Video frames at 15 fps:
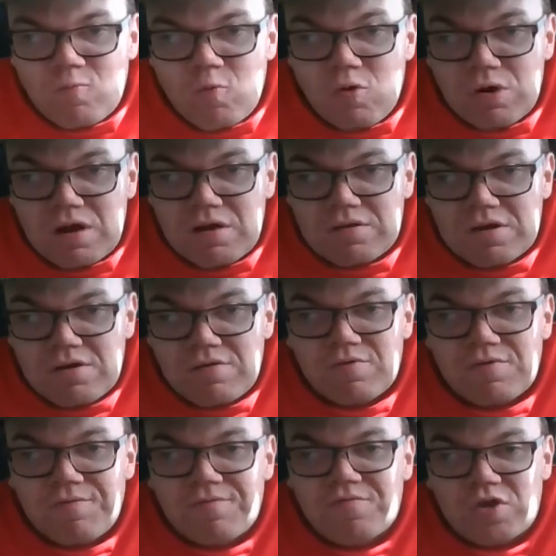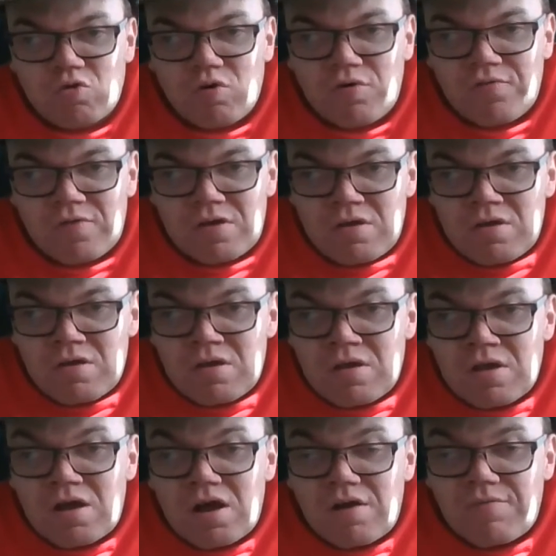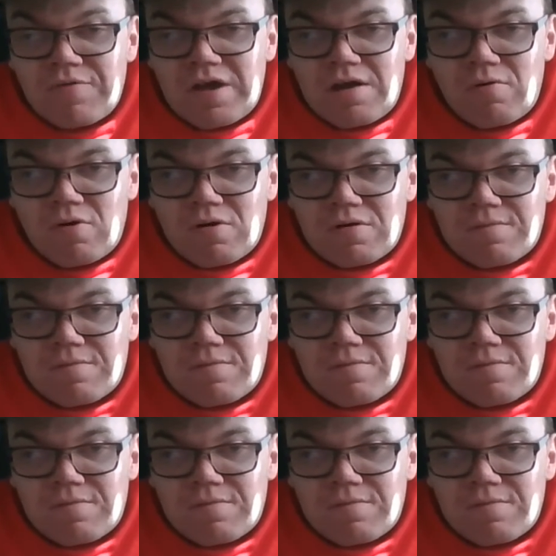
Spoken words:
are a few of the